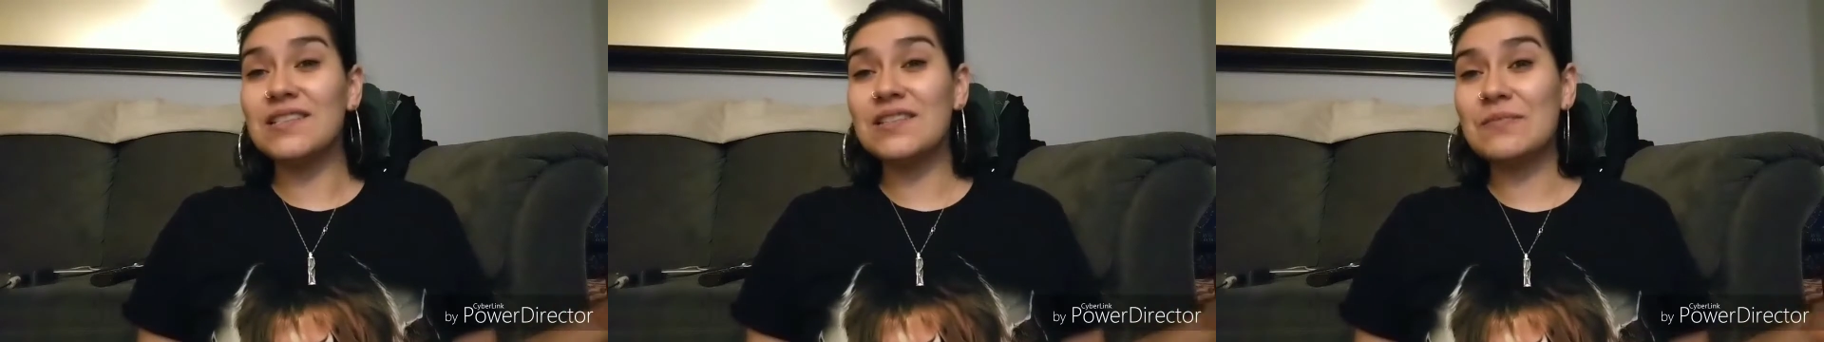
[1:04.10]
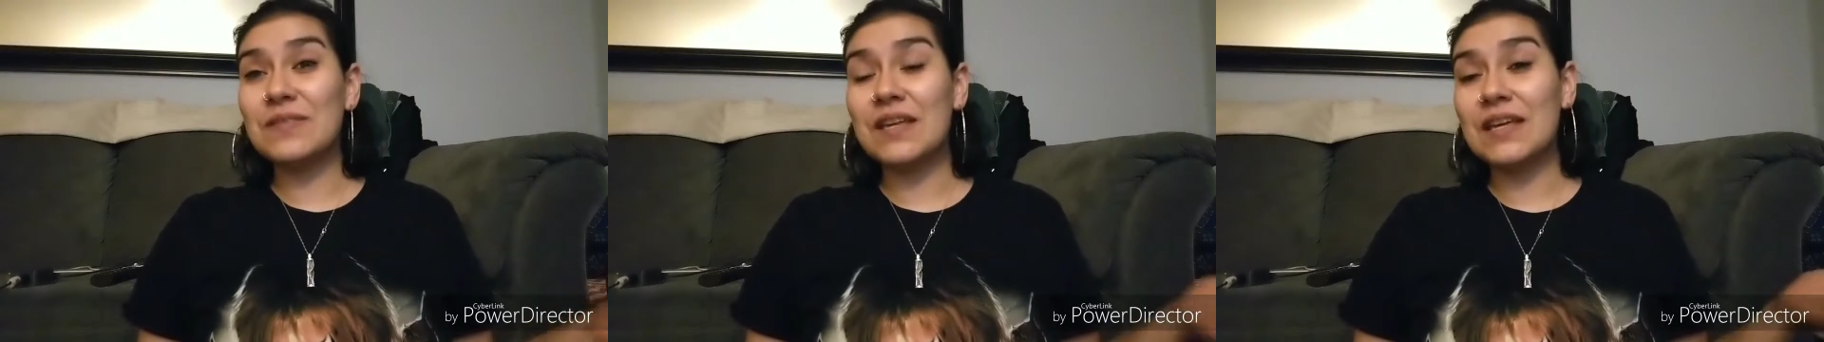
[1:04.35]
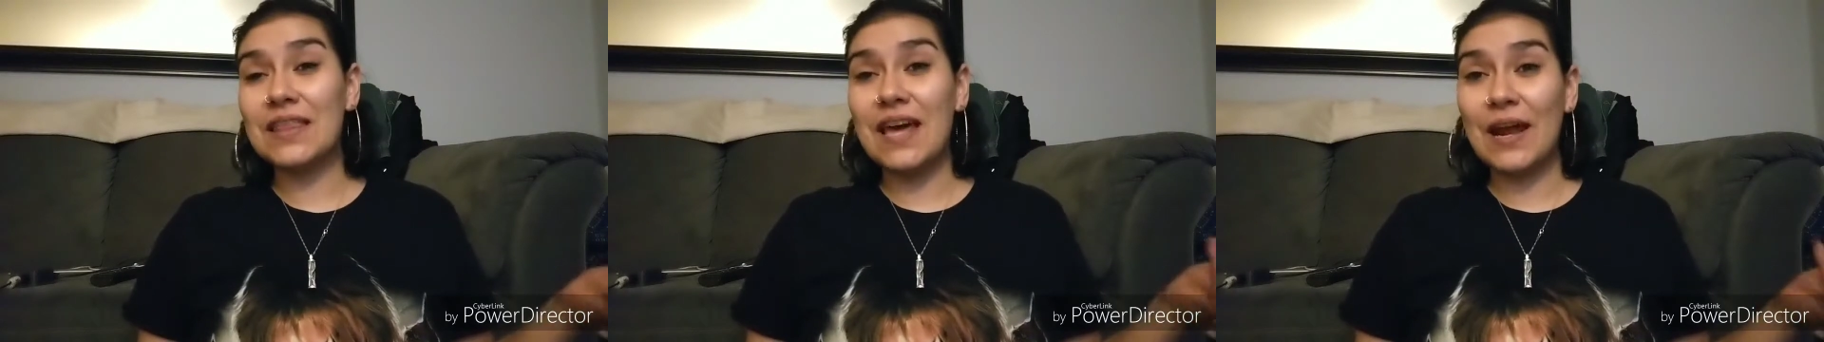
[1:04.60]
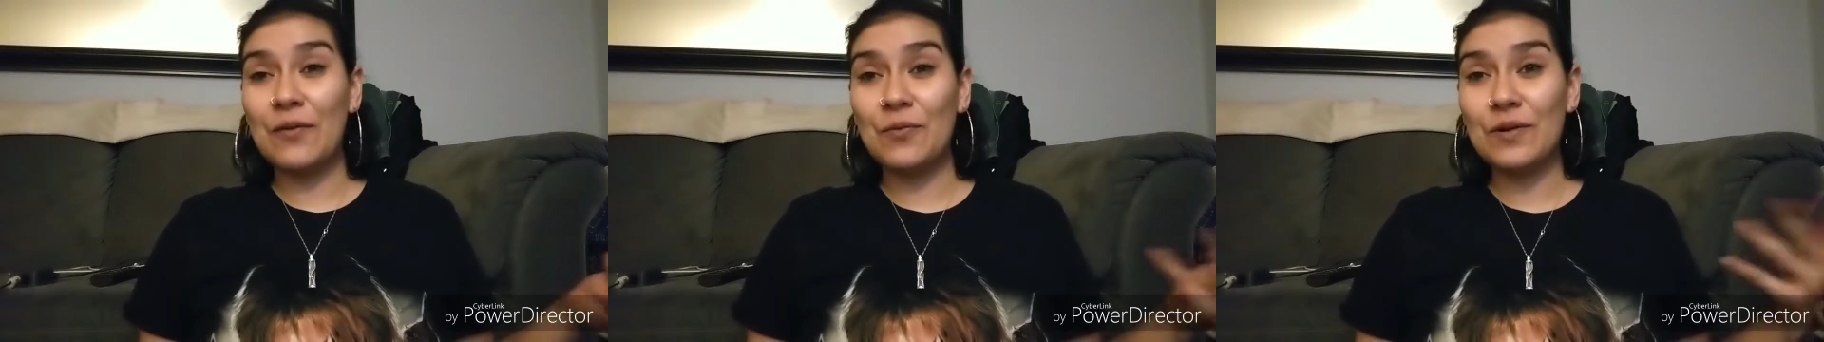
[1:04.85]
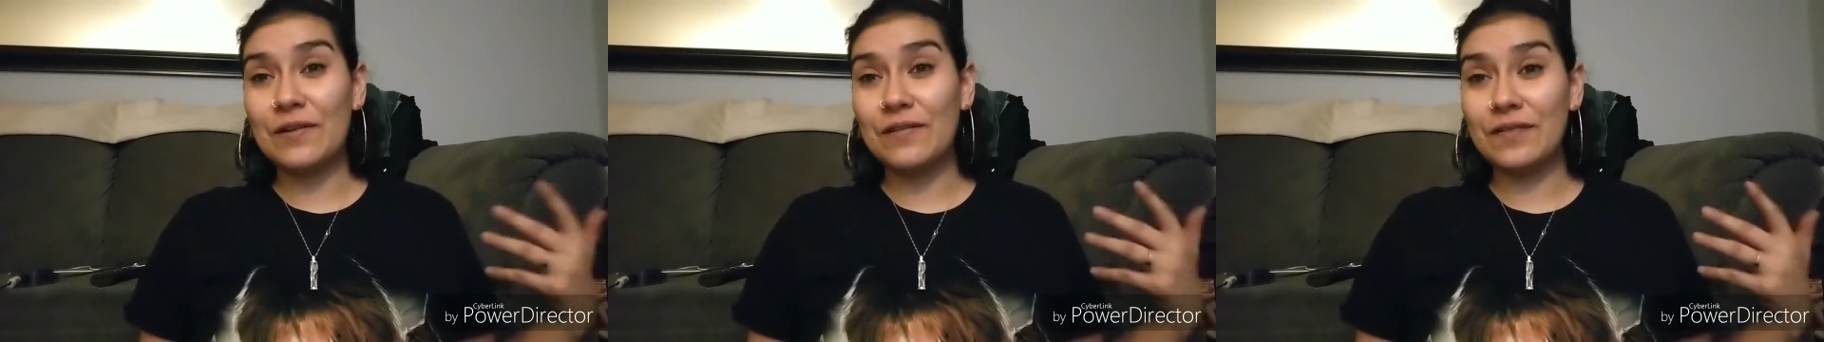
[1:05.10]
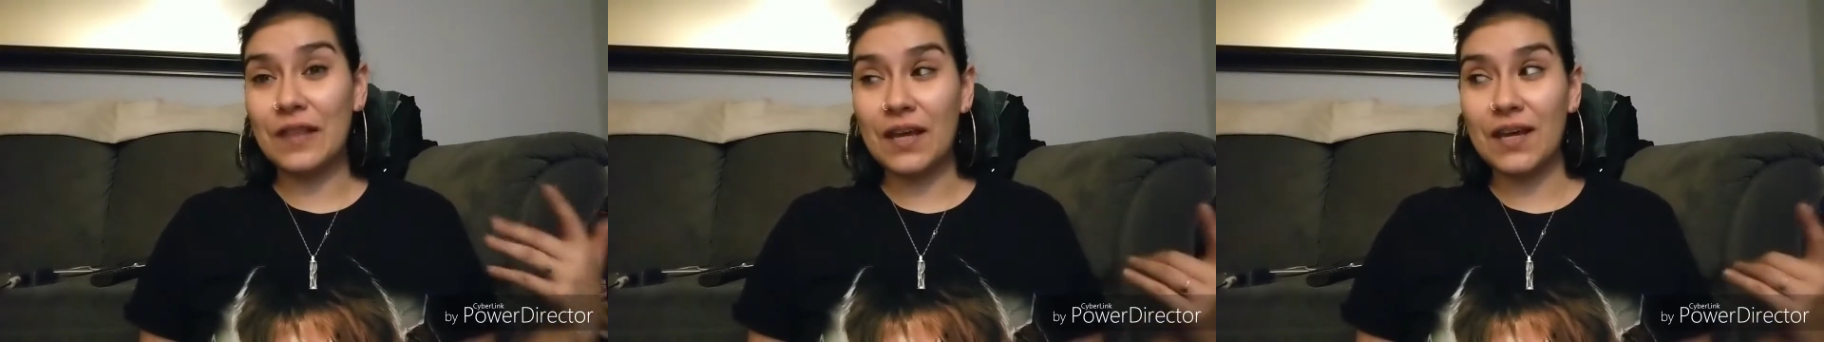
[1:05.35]
not something that I would
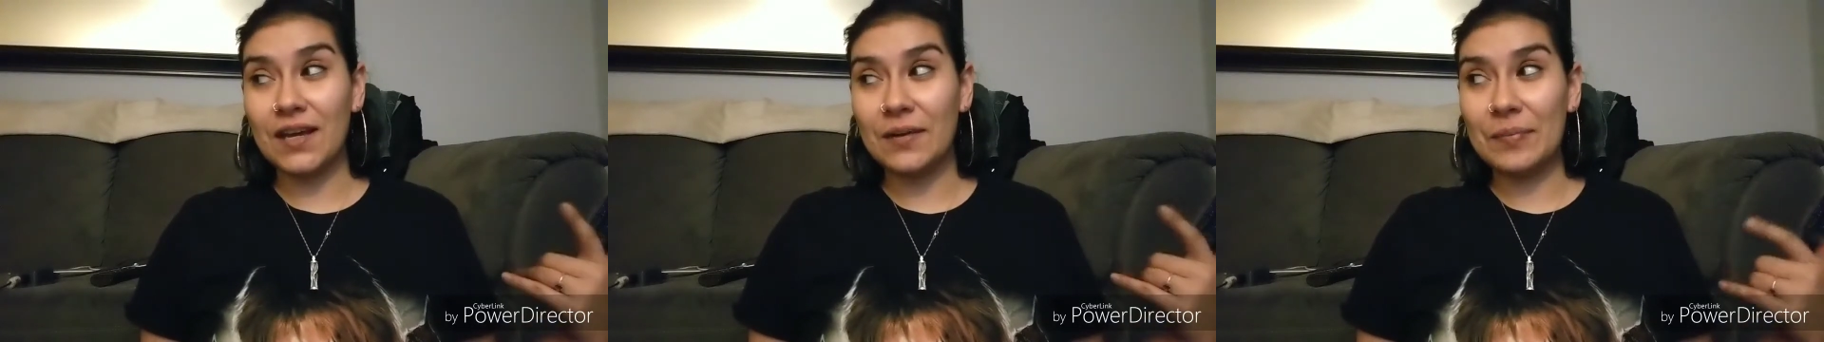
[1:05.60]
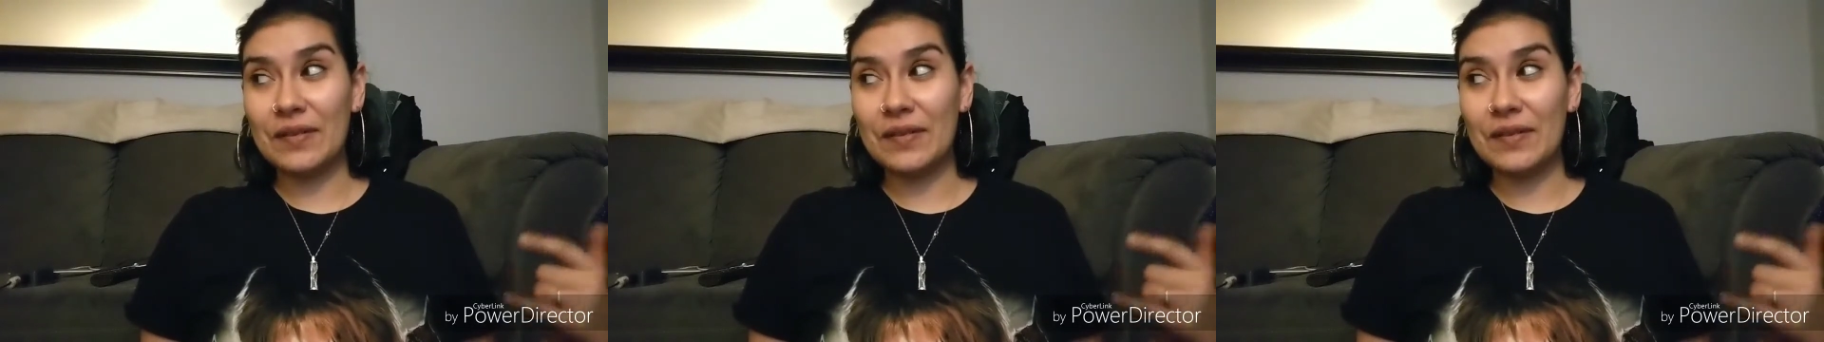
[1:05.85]
have like